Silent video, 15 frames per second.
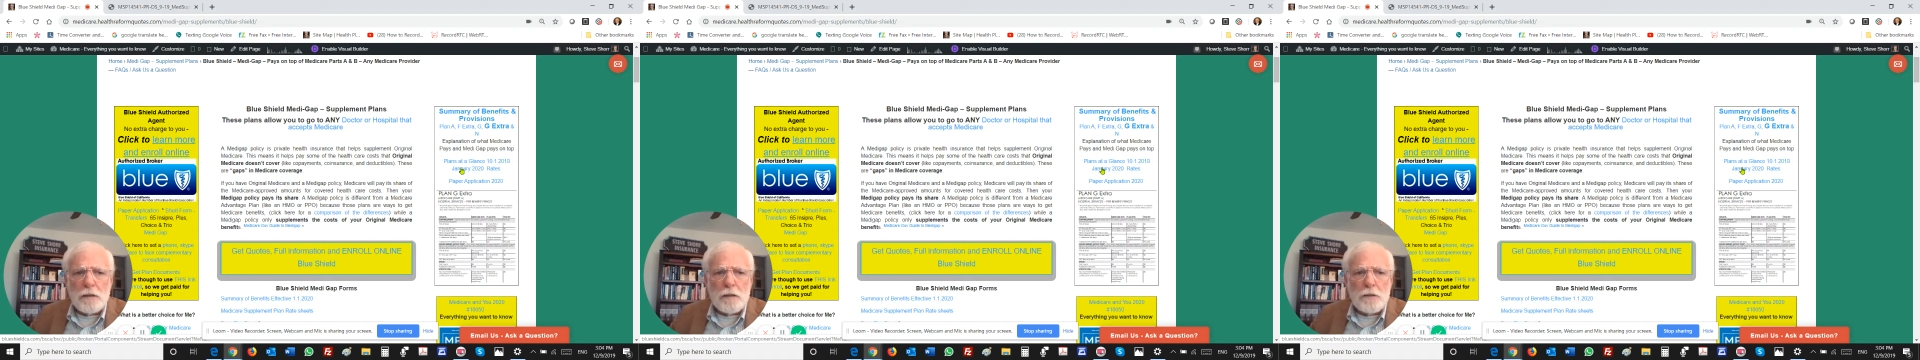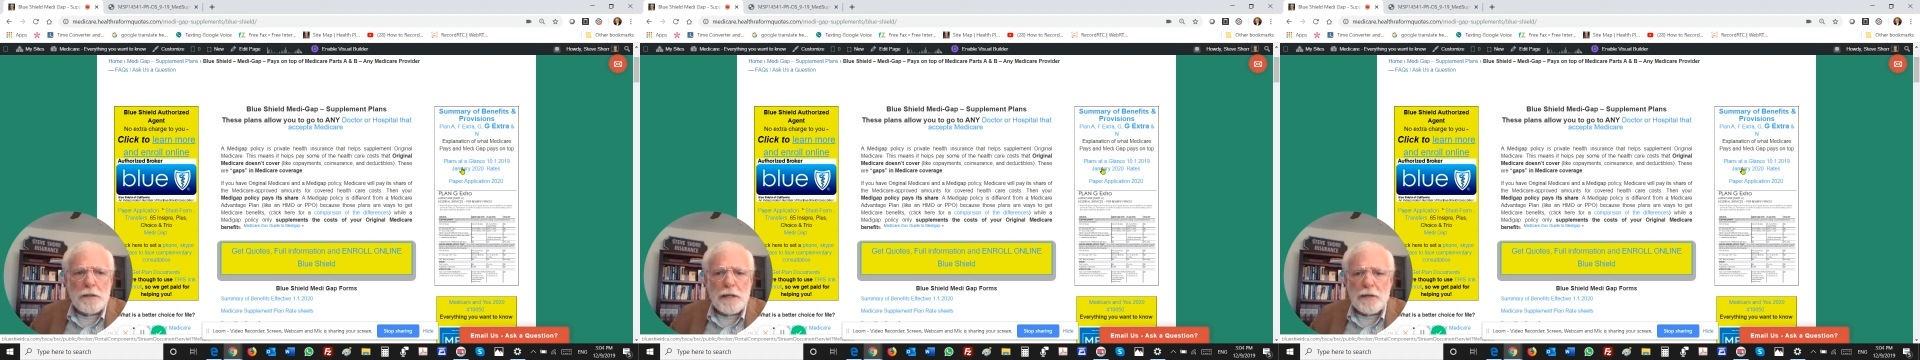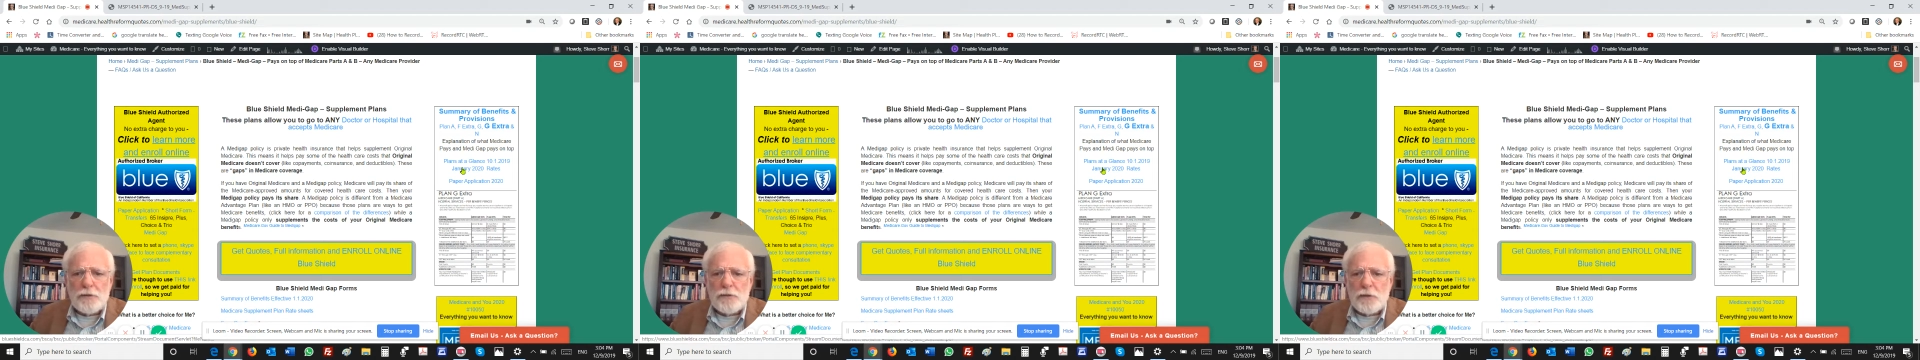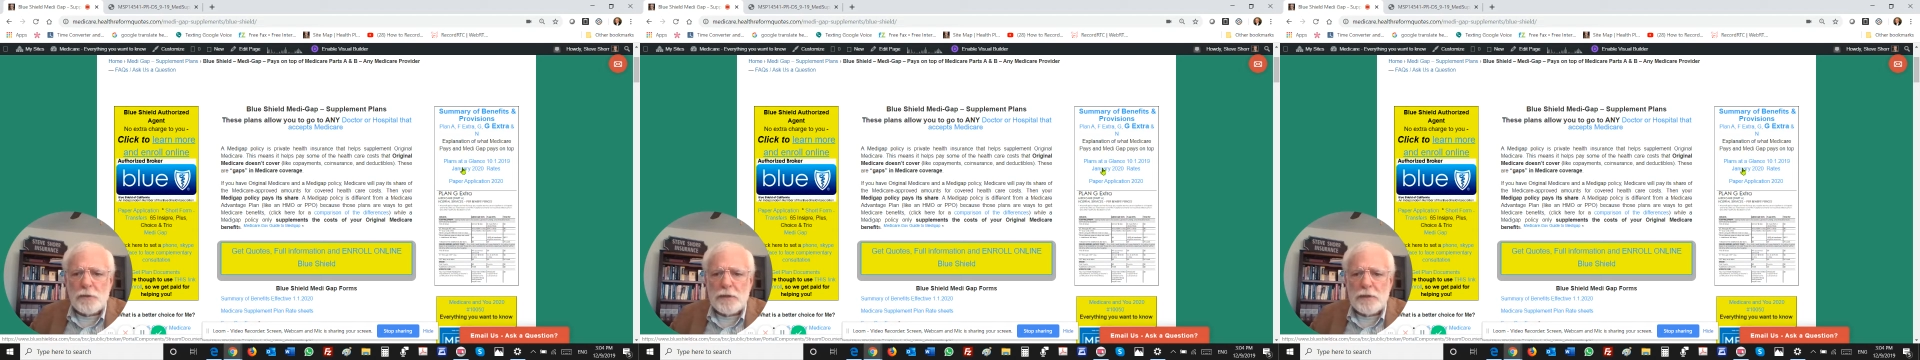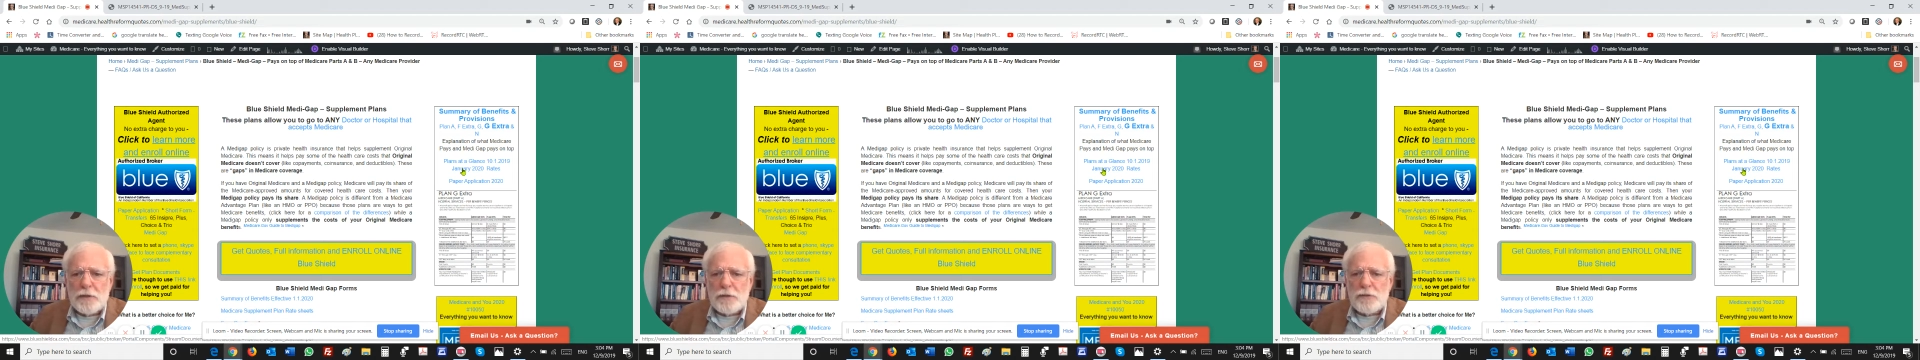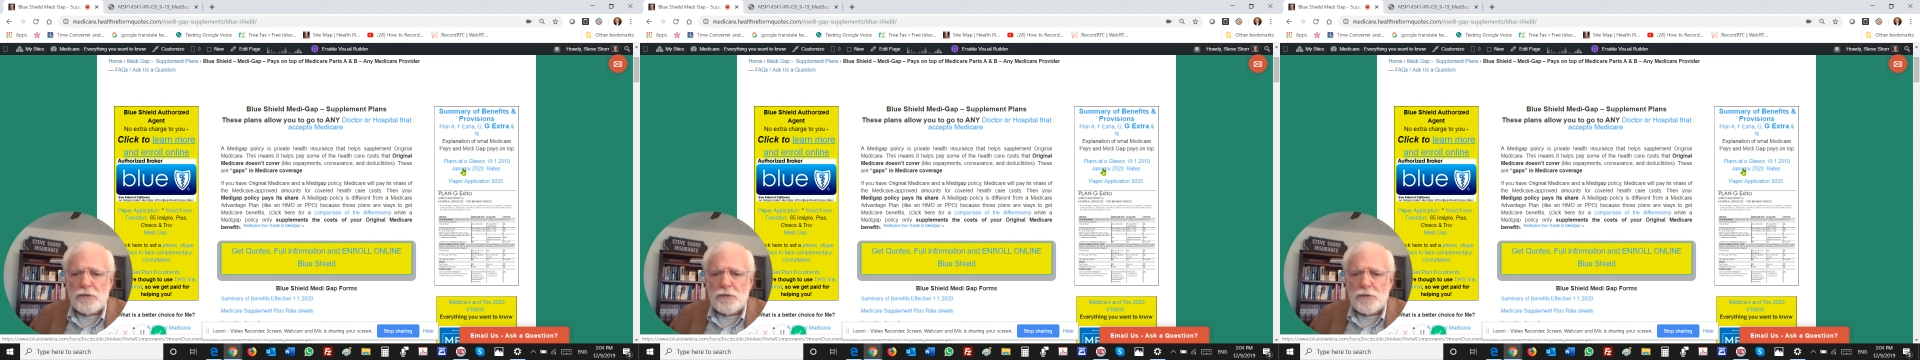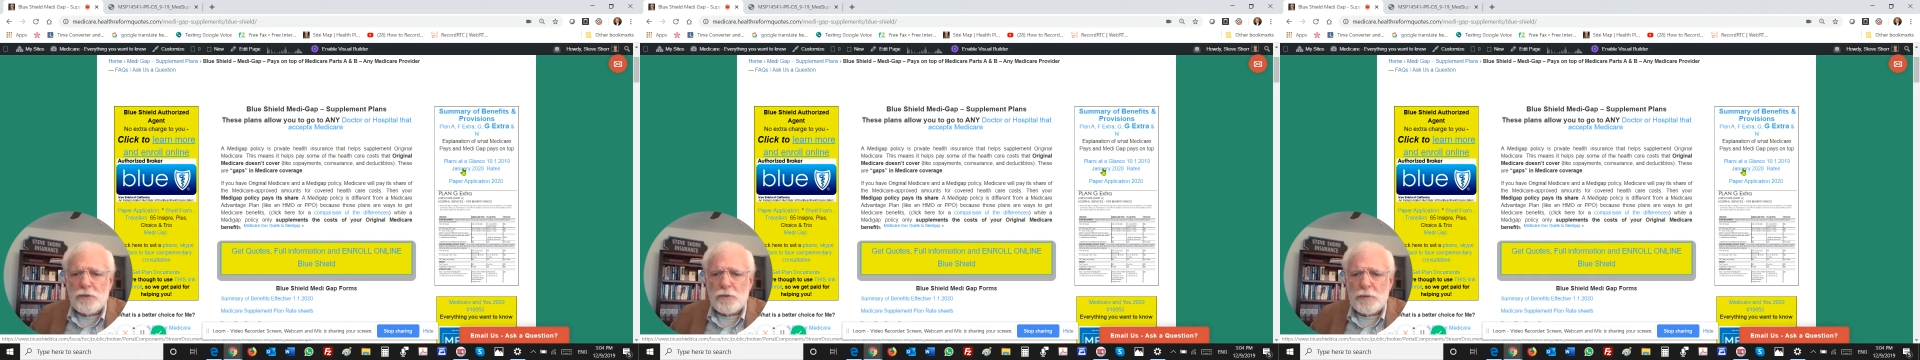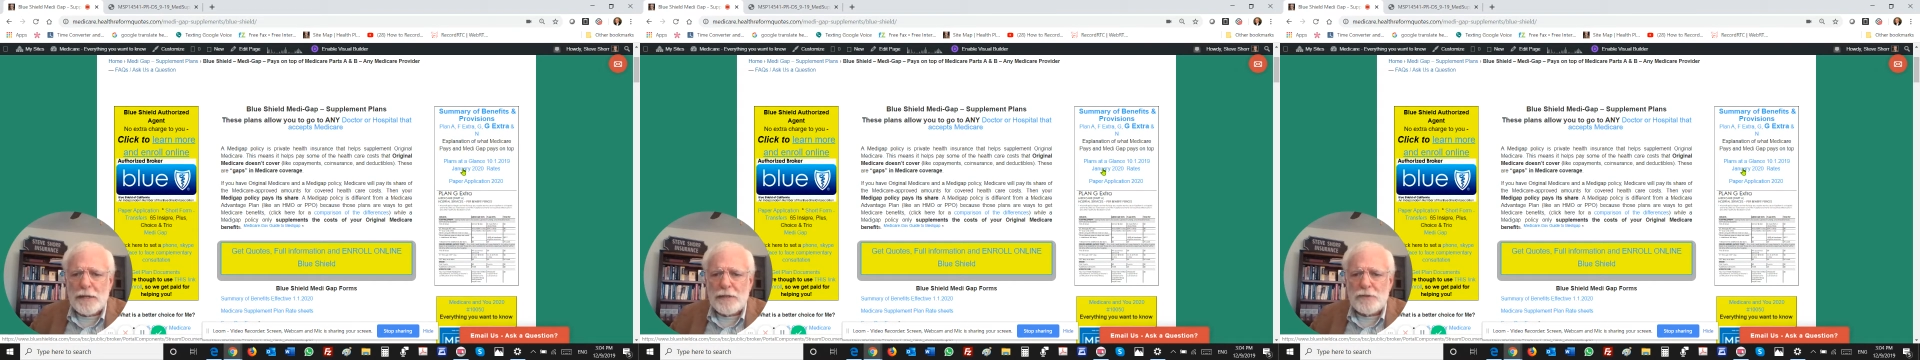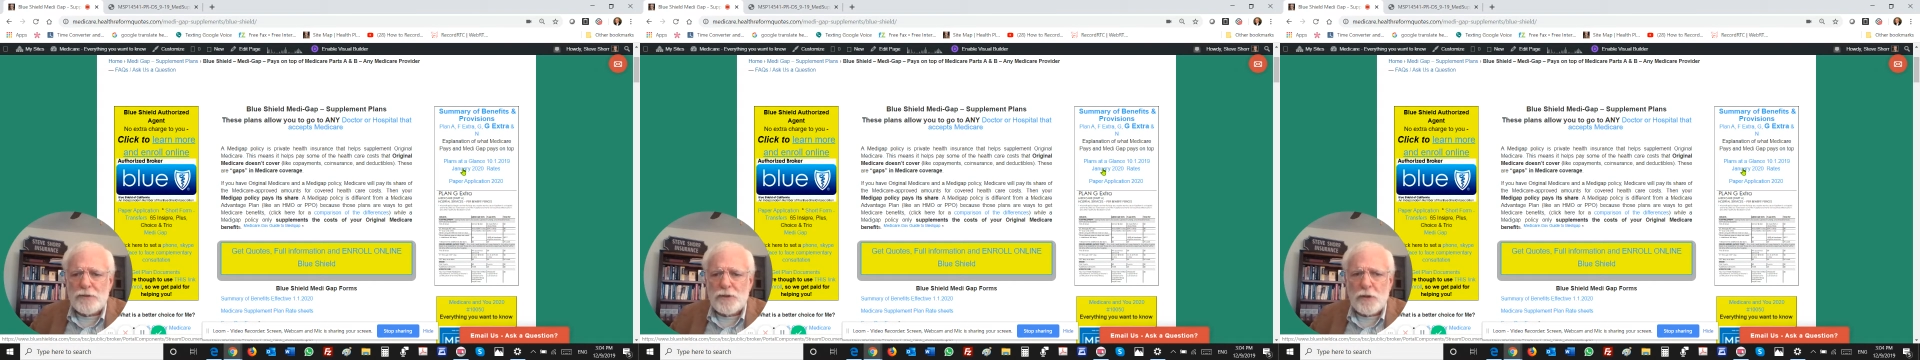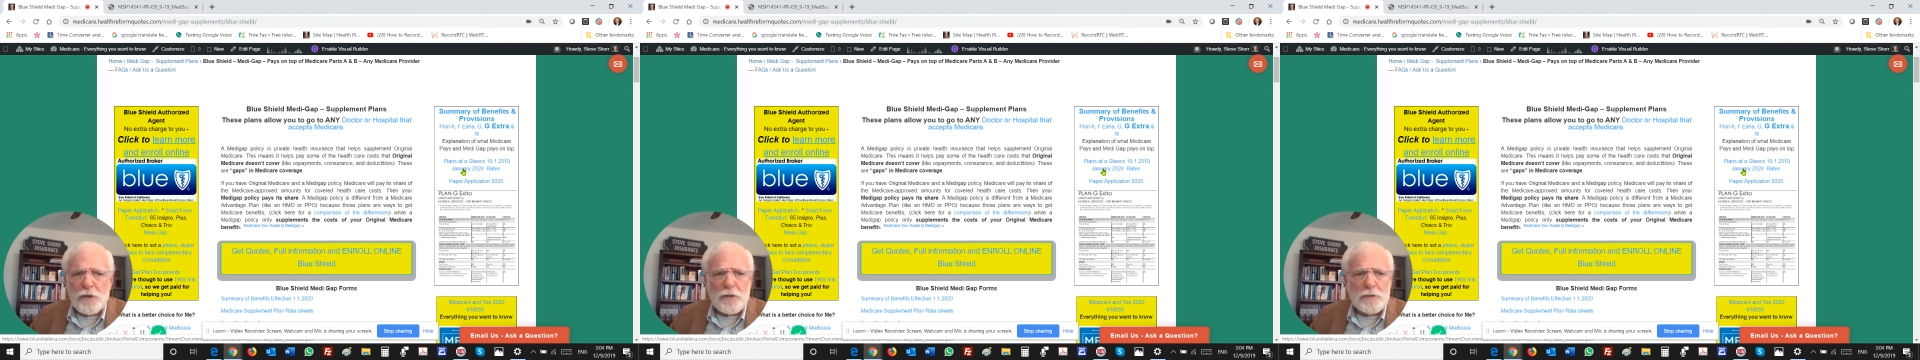Okay, so here's a rate
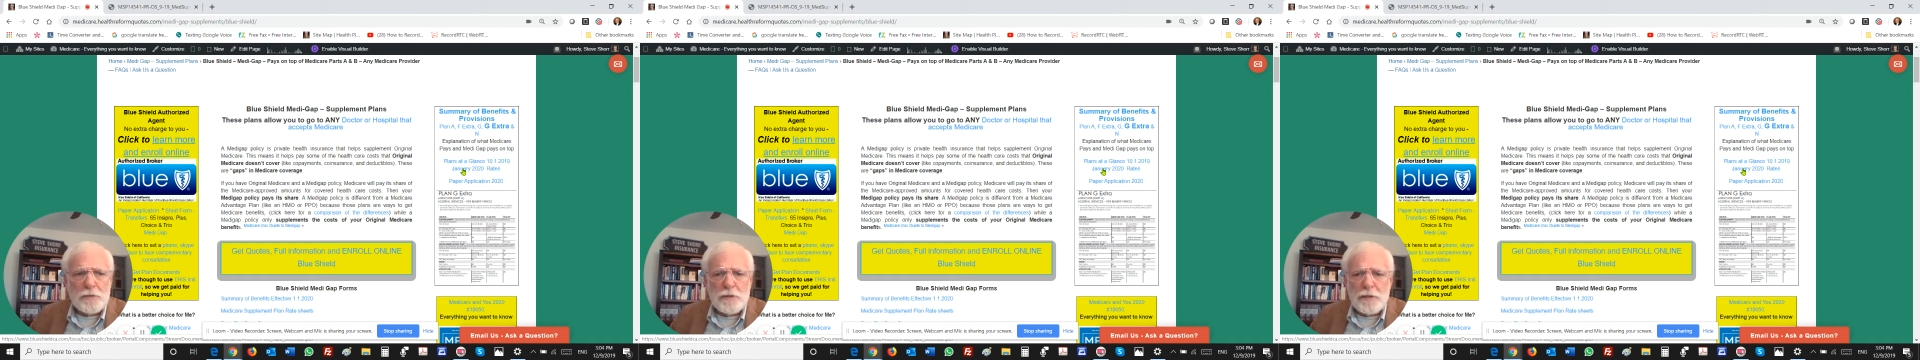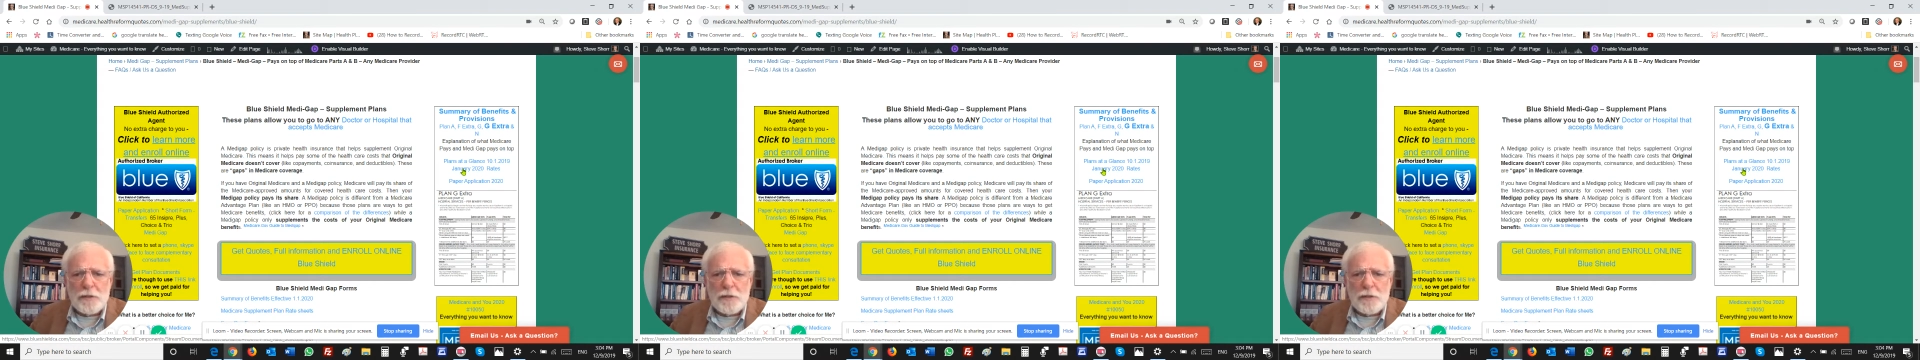chart.